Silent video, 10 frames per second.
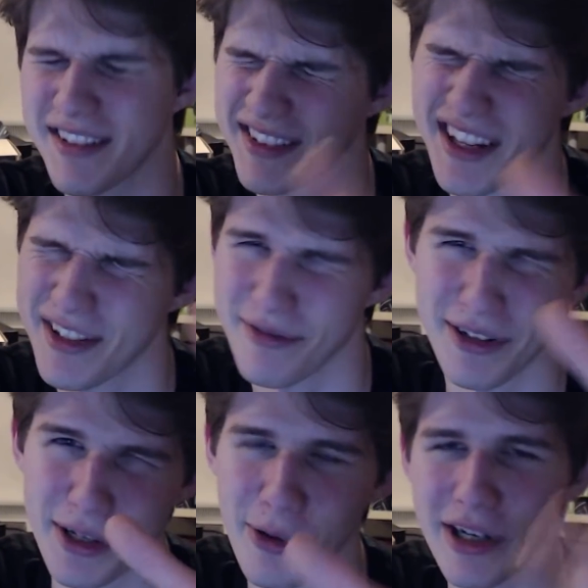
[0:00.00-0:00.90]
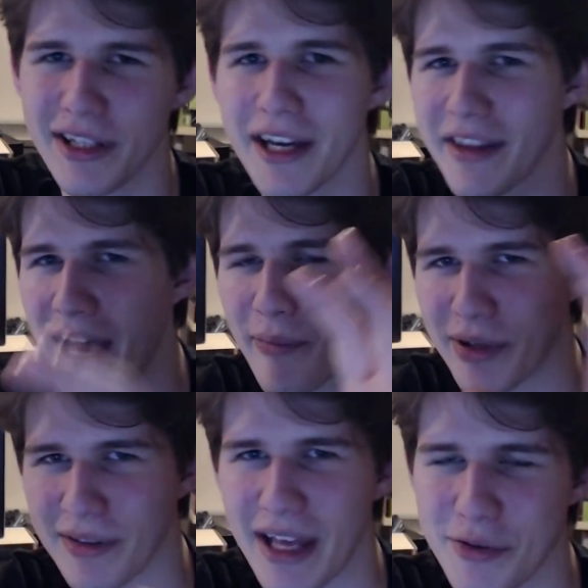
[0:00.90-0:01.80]
And it doesn't really work like that,
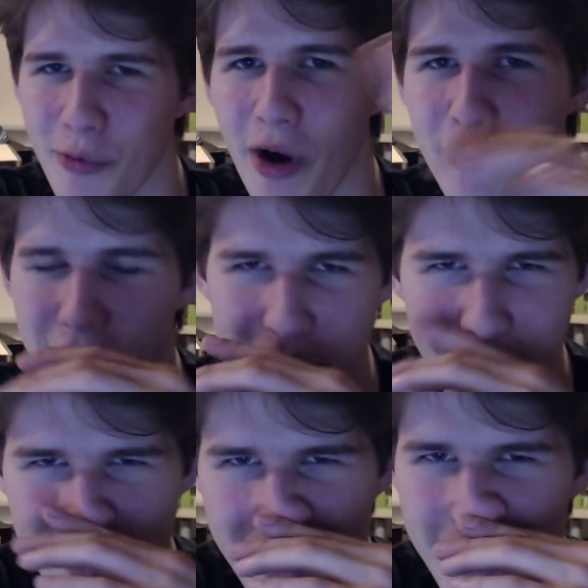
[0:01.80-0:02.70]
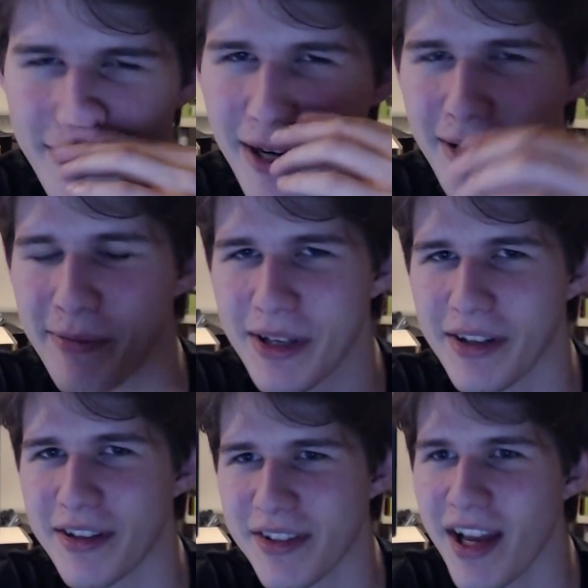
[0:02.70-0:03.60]
but that's one way you can think about it,
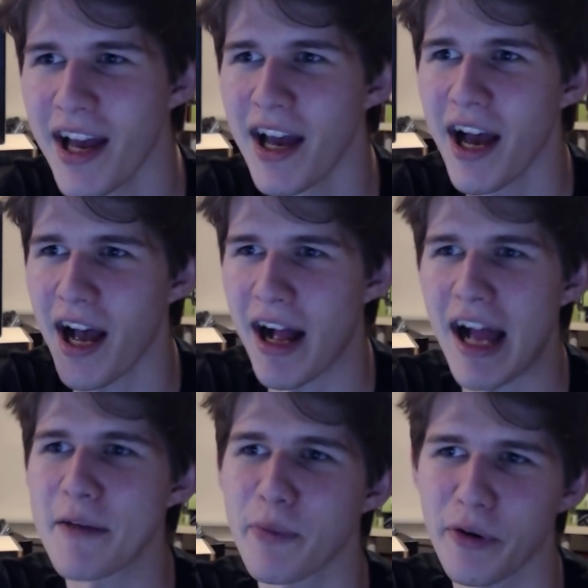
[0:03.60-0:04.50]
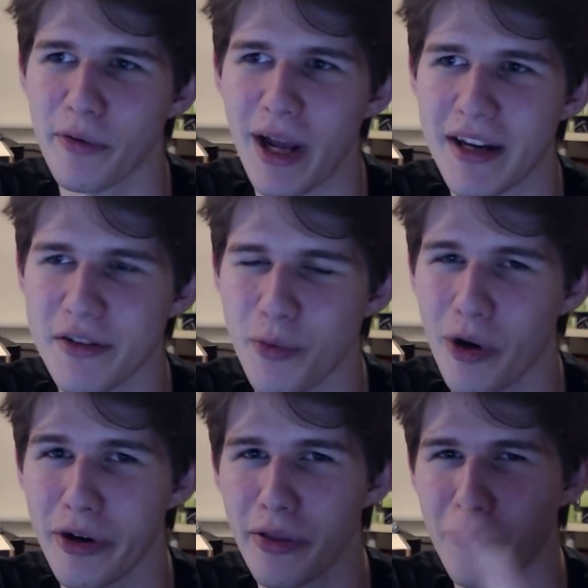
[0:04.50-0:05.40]
because a hyperthread is
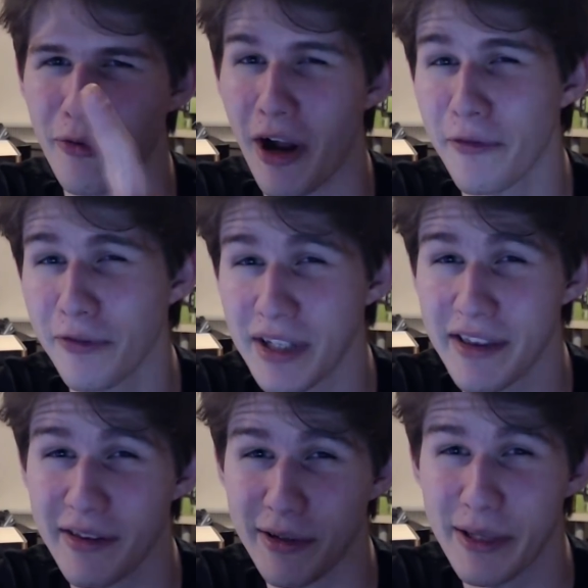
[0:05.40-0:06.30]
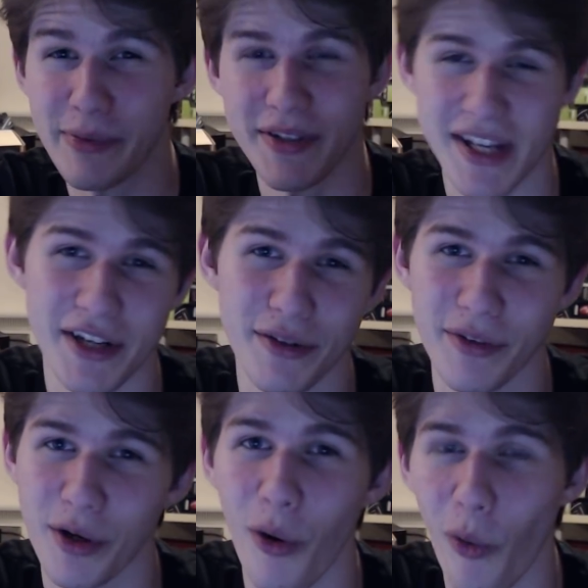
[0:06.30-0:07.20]
worth roughly 30% of
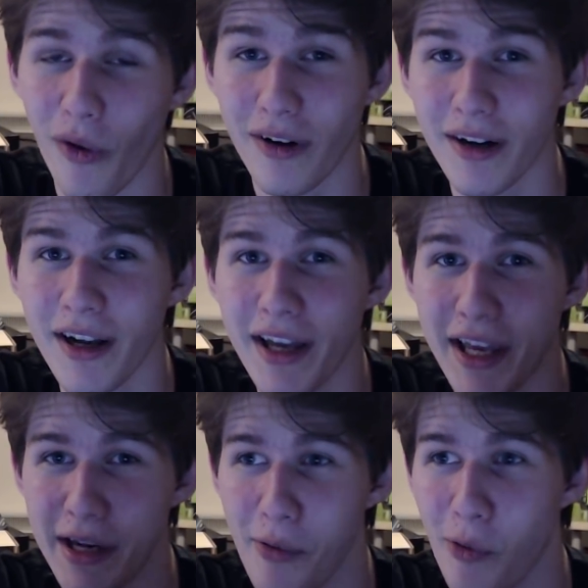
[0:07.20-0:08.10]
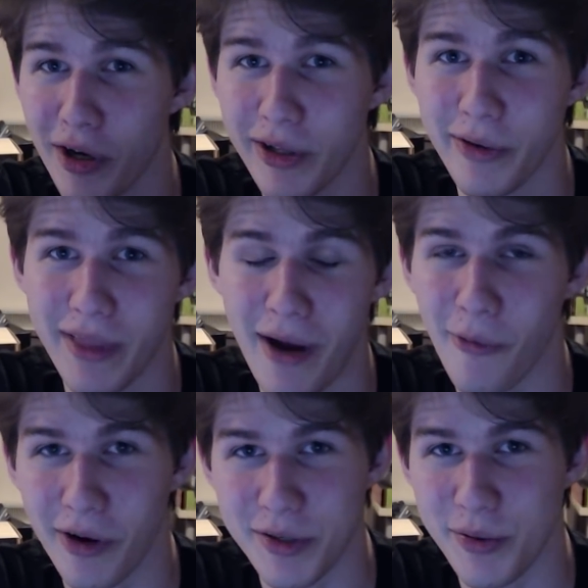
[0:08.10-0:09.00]
a core in a workload that
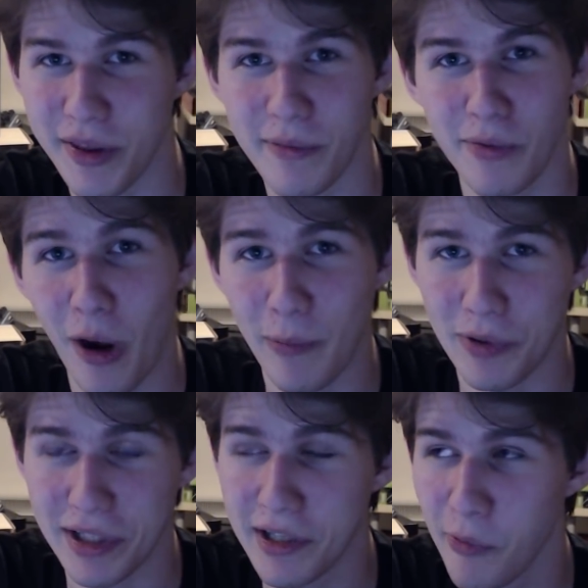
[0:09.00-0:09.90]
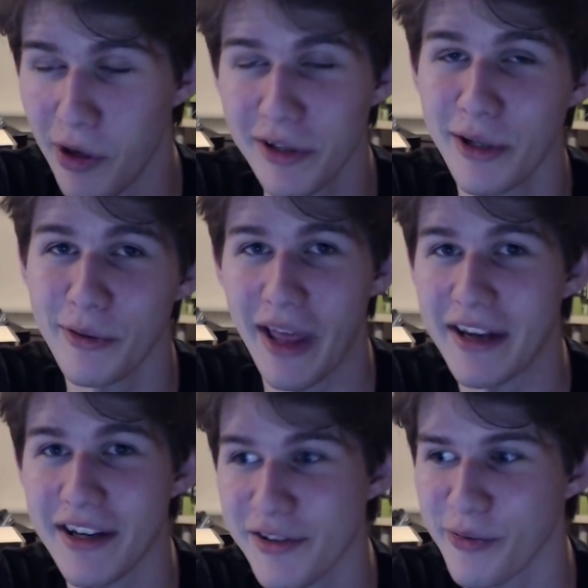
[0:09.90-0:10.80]
works with it properly. In a workload
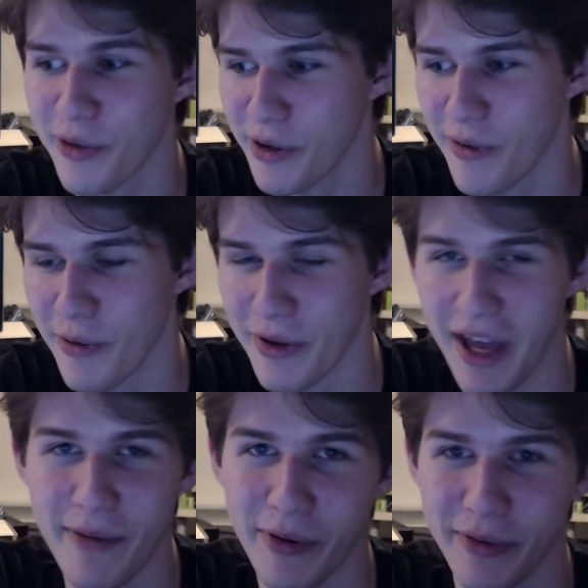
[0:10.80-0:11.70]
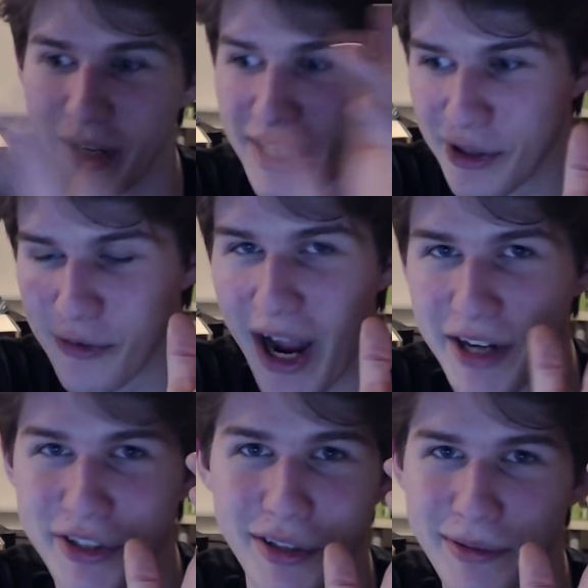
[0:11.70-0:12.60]
that doesn't work well with hyperthreading, you
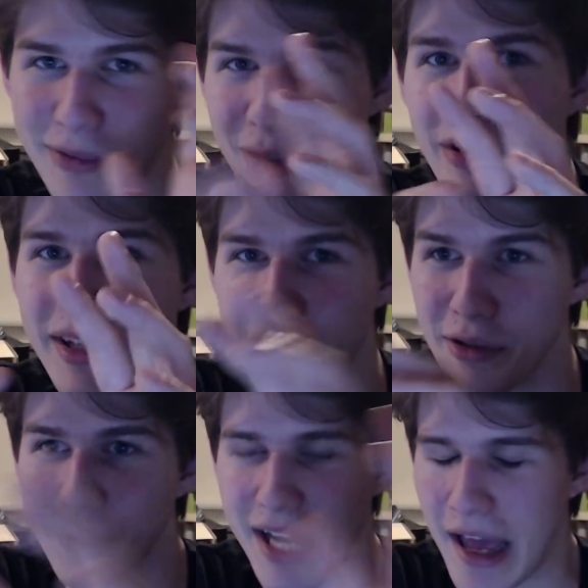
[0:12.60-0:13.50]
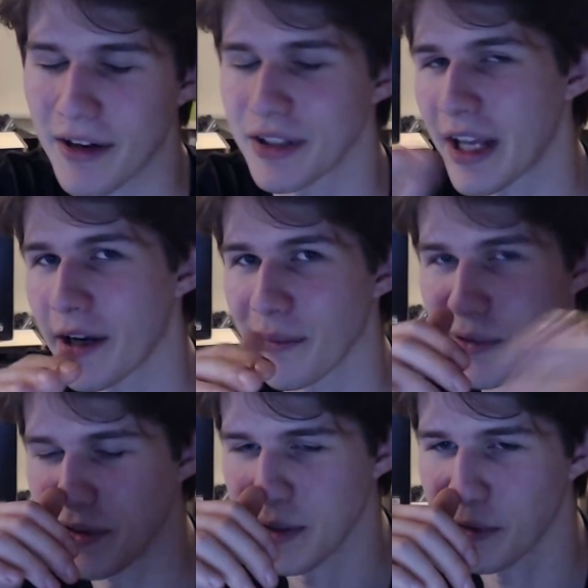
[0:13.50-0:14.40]
can actually end up
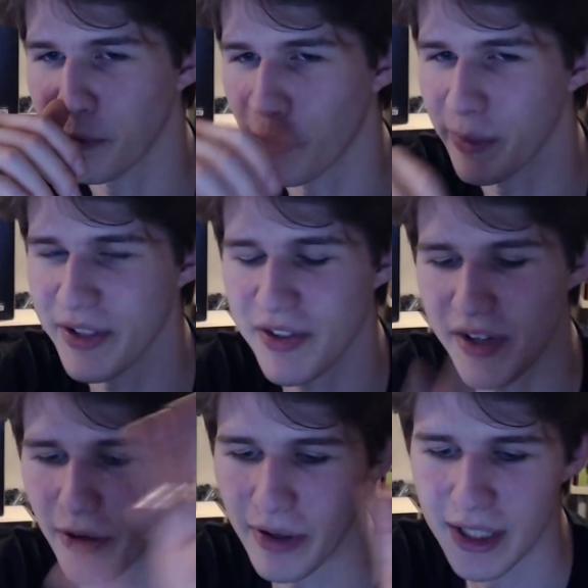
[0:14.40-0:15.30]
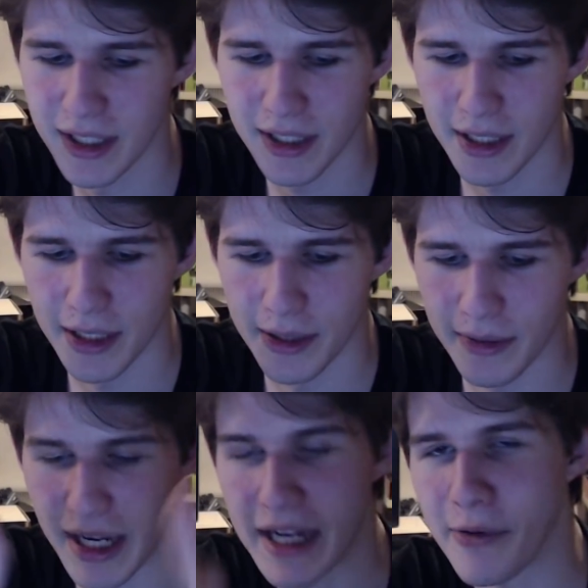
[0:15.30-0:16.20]
losing performance. So,
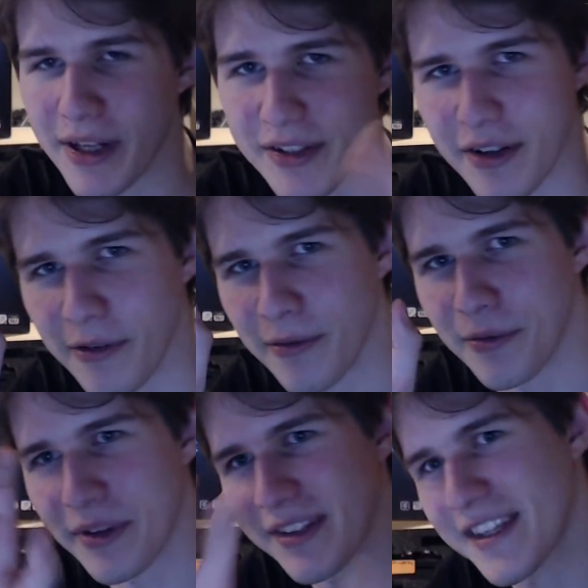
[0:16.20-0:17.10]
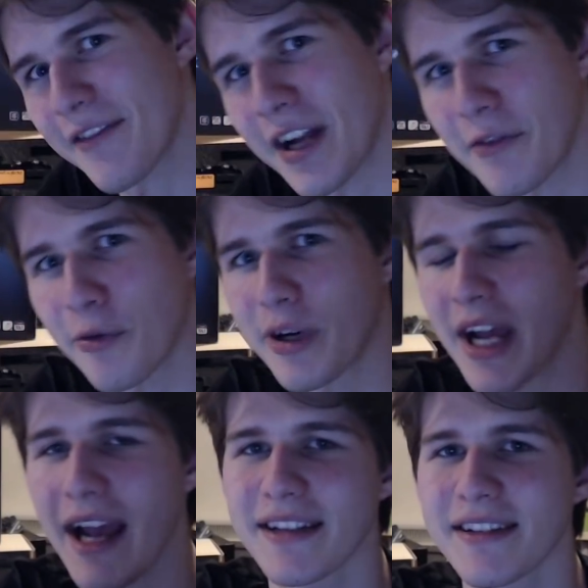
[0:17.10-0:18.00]
but anyway, so with the
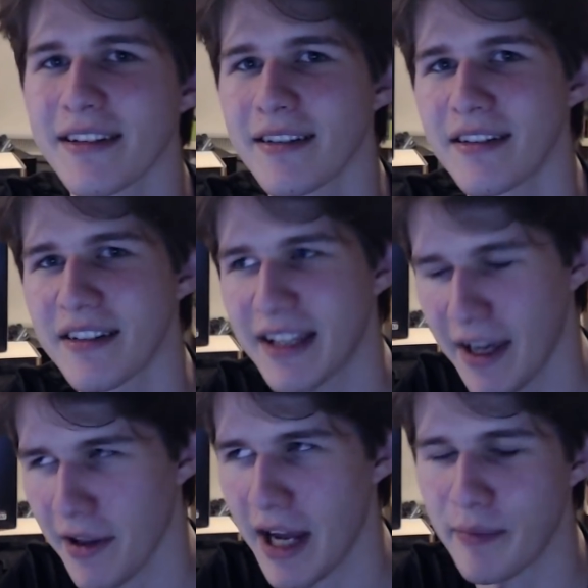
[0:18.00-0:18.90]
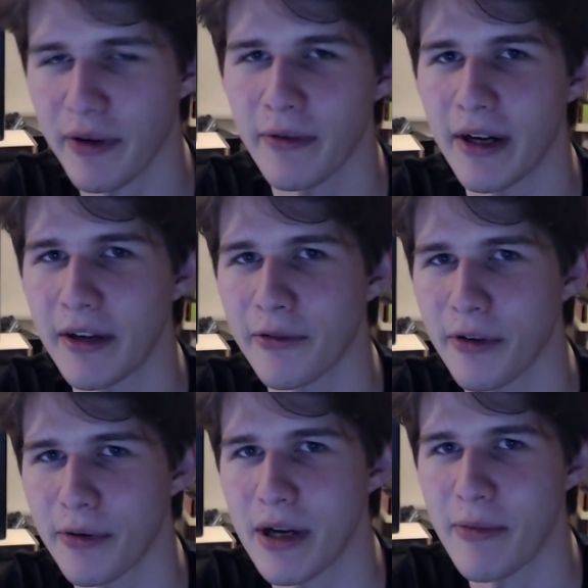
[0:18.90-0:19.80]
7940X, you kill hyperthreading for
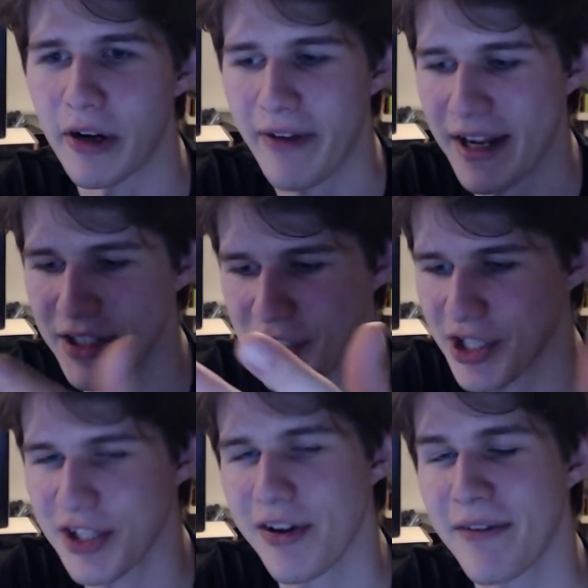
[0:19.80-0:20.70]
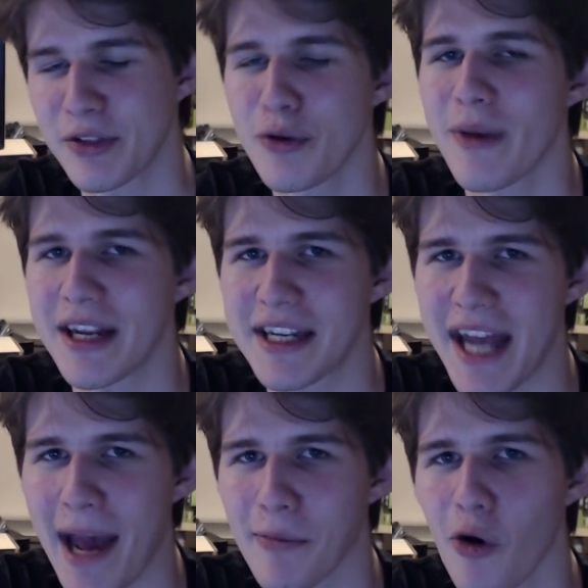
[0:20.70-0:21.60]
3Dmark Vantage because you have too many
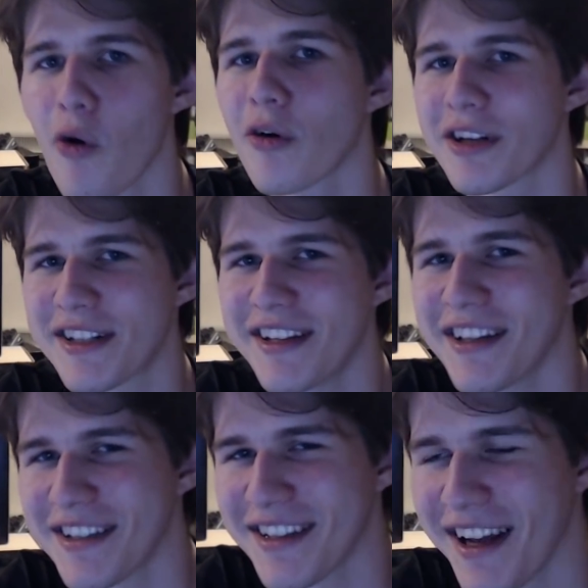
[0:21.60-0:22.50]
damn cores.